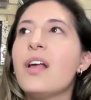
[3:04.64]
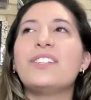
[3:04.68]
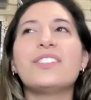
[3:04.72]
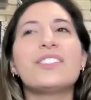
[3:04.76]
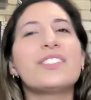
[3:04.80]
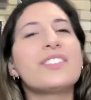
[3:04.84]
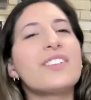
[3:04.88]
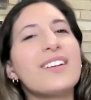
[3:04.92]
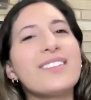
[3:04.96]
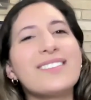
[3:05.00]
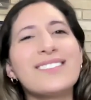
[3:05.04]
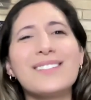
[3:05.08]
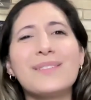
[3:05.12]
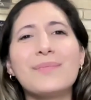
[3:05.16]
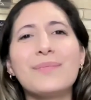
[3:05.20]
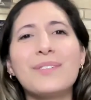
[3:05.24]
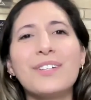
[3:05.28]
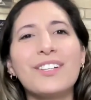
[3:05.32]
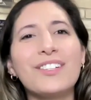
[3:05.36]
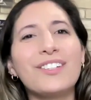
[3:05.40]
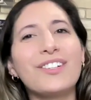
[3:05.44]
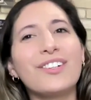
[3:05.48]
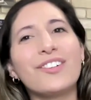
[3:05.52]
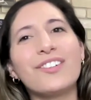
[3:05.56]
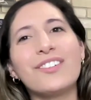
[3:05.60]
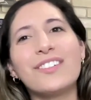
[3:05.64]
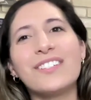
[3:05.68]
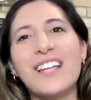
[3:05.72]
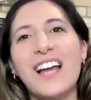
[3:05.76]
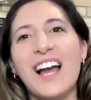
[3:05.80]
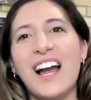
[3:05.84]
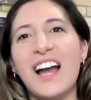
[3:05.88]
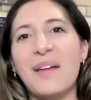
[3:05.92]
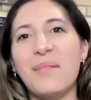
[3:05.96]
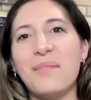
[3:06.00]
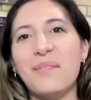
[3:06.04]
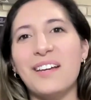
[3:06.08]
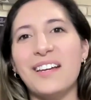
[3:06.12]
We just got some good girl
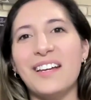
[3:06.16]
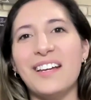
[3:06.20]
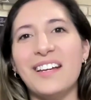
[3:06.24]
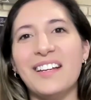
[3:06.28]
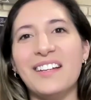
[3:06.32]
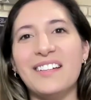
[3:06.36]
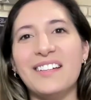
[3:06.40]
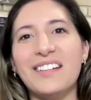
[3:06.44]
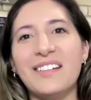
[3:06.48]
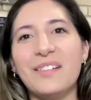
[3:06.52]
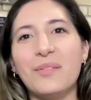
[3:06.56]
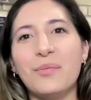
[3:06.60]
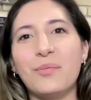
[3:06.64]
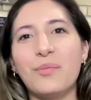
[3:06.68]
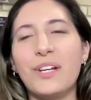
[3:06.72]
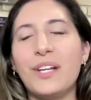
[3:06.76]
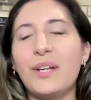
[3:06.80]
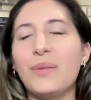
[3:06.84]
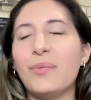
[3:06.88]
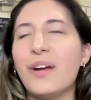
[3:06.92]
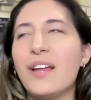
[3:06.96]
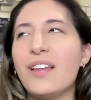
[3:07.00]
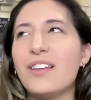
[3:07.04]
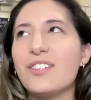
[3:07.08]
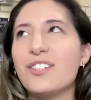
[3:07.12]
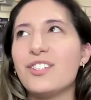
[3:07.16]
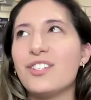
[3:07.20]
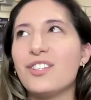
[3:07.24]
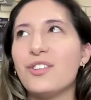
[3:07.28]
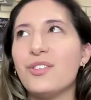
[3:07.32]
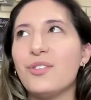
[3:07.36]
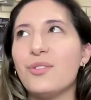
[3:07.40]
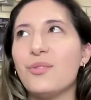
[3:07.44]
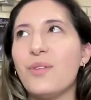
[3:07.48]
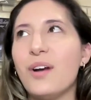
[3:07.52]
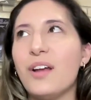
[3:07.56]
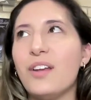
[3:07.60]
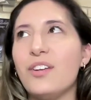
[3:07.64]
time, and we went
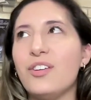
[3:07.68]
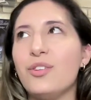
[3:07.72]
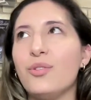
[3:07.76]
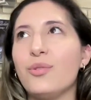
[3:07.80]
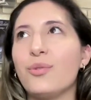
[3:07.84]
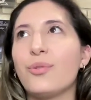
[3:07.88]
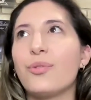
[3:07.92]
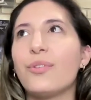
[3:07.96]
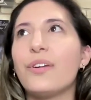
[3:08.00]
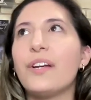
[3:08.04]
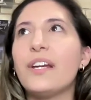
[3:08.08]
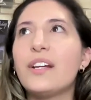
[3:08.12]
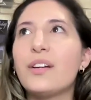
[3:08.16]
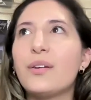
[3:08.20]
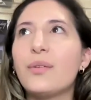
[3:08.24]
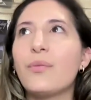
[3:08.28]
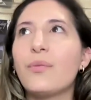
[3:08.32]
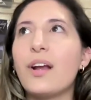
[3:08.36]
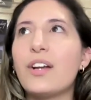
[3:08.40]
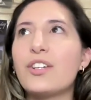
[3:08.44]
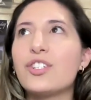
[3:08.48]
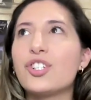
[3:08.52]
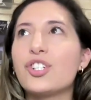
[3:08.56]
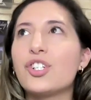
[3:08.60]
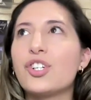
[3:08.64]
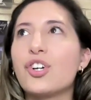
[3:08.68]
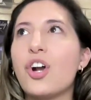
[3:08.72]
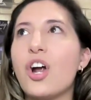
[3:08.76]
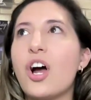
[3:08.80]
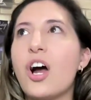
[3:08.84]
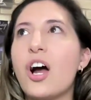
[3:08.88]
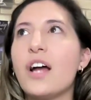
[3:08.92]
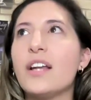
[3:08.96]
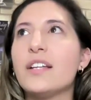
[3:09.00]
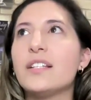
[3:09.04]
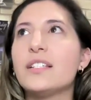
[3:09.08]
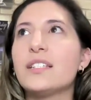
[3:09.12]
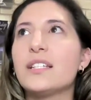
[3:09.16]
to a new Greek
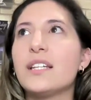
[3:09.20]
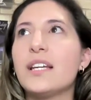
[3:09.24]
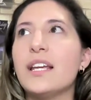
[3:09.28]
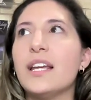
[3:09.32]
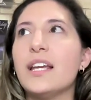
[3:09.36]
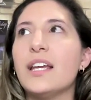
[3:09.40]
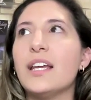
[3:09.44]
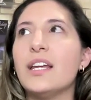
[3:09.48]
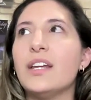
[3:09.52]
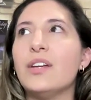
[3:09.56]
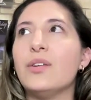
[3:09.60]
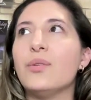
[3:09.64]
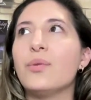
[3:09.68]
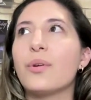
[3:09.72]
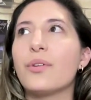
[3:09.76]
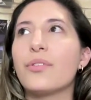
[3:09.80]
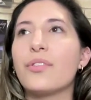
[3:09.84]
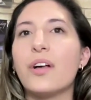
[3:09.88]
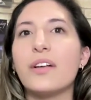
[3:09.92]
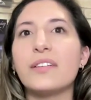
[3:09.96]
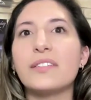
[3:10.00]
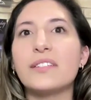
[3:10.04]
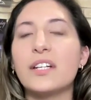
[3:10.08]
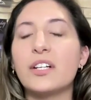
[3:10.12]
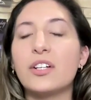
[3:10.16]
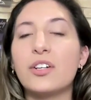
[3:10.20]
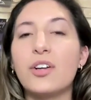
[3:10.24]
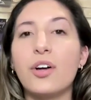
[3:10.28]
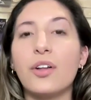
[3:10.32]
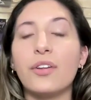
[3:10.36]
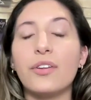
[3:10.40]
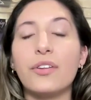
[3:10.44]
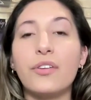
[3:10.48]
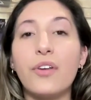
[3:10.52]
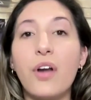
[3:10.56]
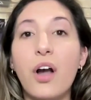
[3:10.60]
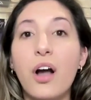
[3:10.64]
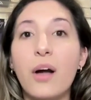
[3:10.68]
restaurant in North Austin
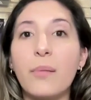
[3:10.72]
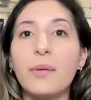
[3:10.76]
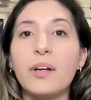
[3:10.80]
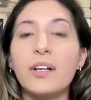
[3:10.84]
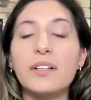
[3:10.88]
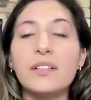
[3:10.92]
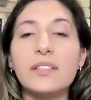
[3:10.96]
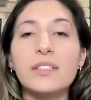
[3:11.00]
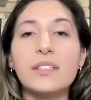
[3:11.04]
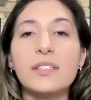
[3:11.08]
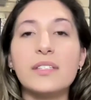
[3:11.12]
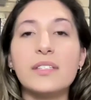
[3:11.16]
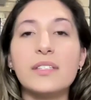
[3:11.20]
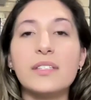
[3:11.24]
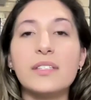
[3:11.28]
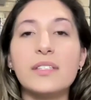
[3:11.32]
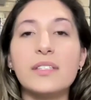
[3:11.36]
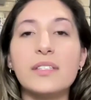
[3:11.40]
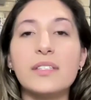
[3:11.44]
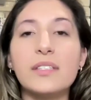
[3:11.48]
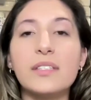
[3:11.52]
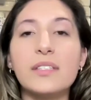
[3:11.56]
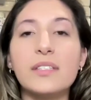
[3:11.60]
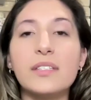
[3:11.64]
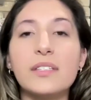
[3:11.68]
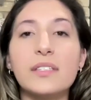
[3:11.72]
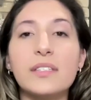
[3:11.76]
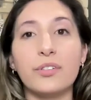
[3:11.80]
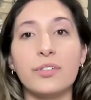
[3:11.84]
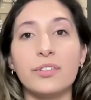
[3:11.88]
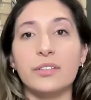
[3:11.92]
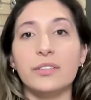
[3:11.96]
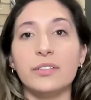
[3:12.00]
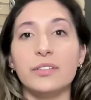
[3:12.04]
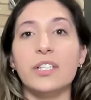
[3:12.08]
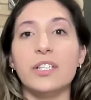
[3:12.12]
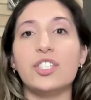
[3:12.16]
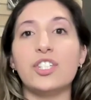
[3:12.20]
called Yama's. That was super
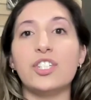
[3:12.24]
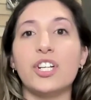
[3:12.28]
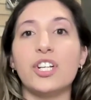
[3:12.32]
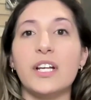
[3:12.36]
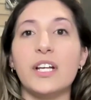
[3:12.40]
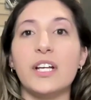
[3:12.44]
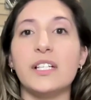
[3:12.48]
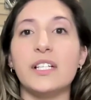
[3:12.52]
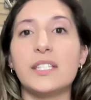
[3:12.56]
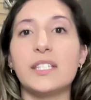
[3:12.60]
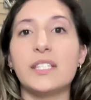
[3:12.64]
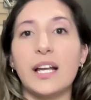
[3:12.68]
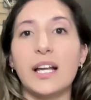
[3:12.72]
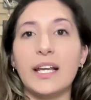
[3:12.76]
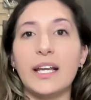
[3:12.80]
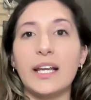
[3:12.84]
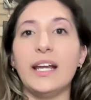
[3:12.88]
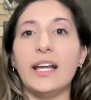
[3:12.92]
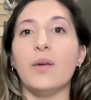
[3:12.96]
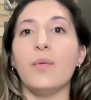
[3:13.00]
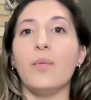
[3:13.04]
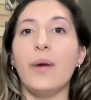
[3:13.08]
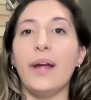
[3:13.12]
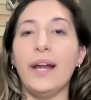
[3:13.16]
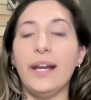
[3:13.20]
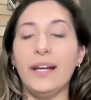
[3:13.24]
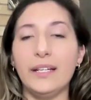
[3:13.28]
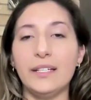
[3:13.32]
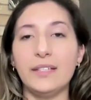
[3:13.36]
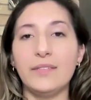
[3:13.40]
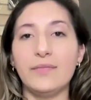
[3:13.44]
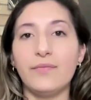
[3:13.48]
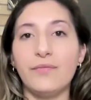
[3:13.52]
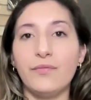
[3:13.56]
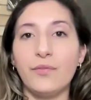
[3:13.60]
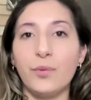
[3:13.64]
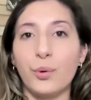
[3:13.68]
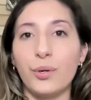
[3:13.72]
delicious. I can't wait
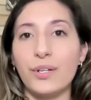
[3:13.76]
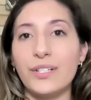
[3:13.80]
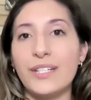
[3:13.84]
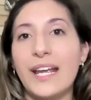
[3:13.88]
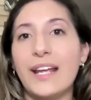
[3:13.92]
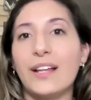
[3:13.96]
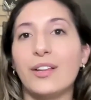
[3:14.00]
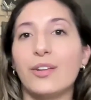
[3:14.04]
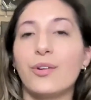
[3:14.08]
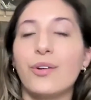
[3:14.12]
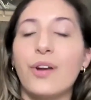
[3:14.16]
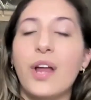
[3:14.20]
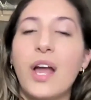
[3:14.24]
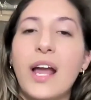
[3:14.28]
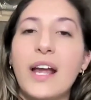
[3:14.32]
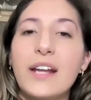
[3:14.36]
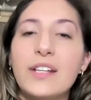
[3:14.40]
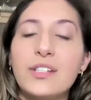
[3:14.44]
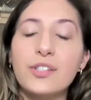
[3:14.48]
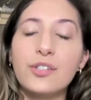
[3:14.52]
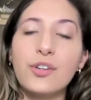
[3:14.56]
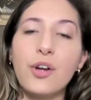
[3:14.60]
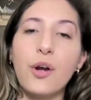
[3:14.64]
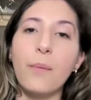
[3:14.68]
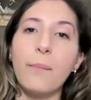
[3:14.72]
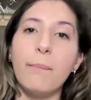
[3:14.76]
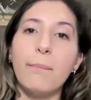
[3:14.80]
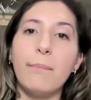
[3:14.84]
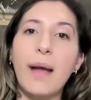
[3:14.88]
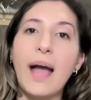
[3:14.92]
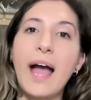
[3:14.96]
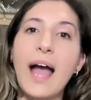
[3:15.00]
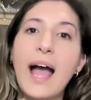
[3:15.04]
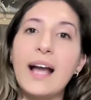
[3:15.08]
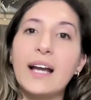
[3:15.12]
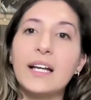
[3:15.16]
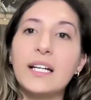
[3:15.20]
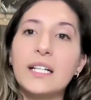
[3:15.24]
for Taylor and I to go
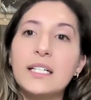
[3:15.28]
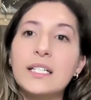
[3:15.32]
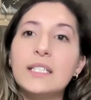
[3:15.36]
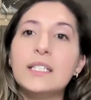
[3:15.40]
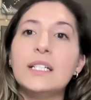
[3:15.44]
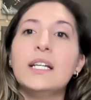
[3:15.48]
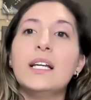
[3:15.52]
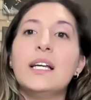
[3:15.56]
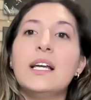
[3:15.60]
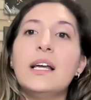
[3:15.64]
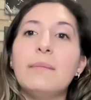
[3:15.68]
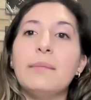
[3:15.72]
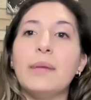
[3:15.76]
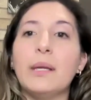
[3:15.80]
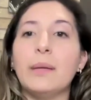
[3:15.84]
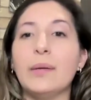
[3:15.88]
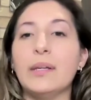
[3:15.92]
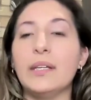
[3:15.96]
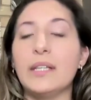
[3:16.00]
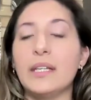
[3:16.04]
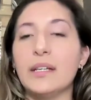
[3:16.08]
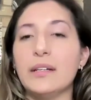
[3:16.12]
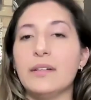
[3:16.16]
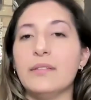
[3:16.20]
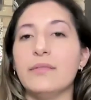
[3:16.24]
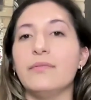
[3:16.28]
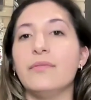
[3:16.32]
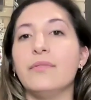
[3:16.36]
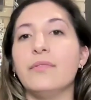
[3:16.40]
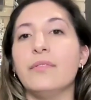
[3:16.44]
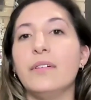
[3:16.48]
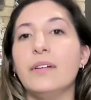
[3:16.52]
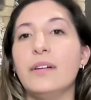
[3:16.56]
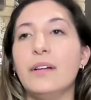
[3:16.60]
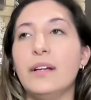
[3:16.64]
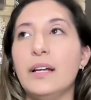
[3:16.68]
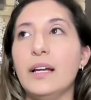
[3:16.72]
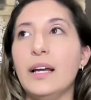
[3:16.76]
back, maybe give
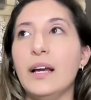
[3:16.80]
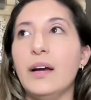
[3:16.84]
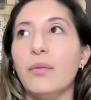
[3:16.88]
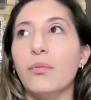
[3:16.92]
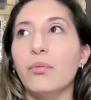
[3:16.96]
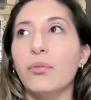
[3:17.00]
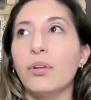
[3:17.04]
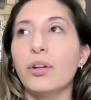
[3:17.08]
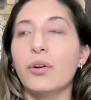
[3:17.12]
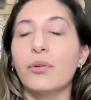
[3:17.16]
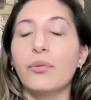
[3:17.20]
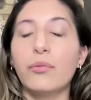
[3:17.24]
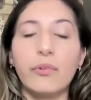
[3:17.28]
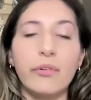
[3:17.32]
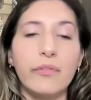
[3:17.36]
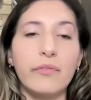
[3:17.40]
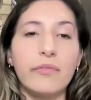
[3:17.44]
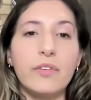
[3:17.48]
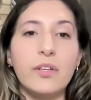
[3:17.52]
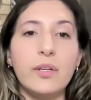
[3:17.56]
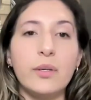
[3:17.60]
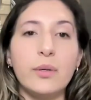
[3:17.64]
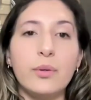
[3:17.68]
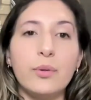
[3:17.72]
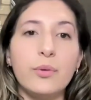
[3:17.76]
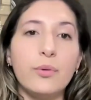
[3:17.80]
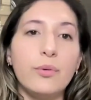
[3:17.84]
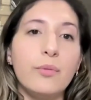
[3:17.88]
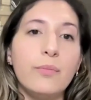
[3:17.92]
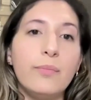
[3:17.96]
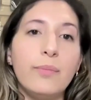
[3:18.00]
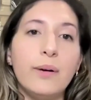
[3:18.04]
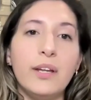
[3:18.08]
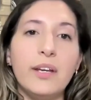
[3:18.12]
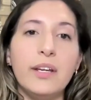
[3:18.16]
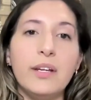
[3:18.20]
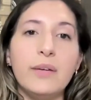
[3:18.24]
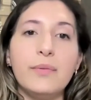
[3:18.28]
a little review,
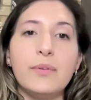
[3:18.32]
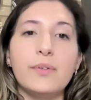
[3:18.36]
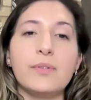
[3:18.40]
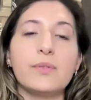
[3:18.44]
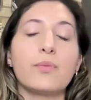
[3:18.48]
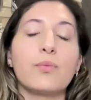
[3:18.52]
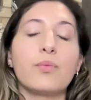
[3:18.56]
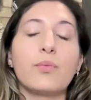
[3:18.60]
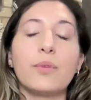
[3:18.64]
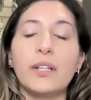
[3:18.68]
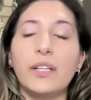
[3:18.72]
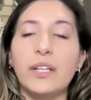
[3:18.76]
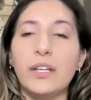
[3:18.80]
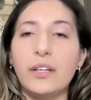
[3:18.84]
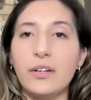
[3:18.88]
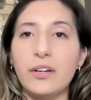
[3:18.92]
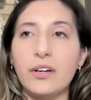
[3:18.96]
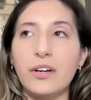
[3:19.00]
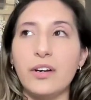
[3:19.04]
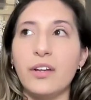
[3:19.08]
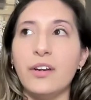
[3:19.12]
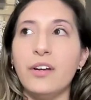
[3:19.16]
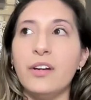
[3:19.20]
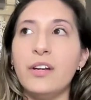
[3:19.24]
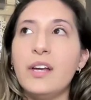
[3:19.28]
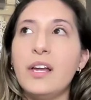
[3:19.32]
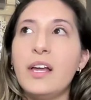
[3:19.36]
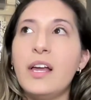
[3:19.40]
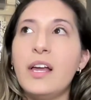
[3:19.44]
but it was really good.